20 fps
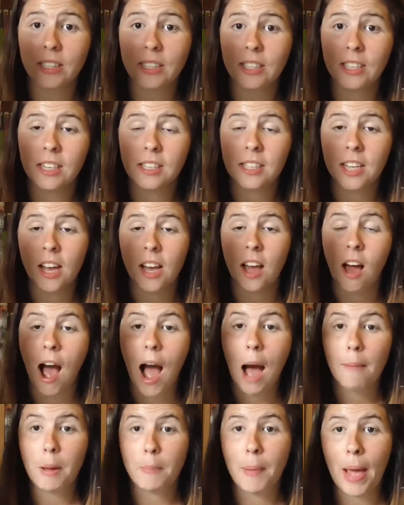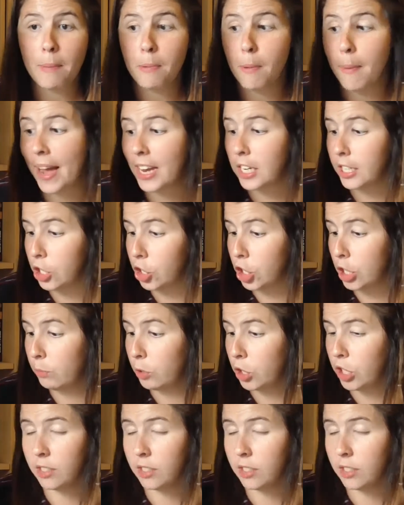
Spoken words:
This is a paperback edition,